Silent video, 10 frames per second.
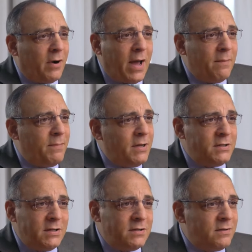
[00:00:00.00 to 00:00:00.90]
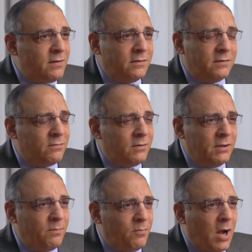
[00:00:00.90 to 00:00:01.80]
They're out of business. There's
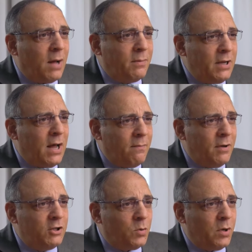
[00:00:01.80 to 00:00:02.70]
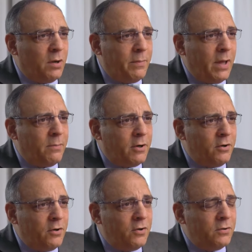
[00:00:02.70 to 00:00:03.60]
really probably not much we're going to be able to
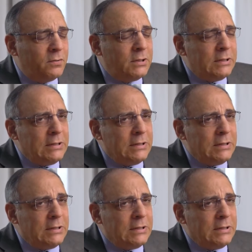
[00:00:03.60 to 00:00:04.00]
do.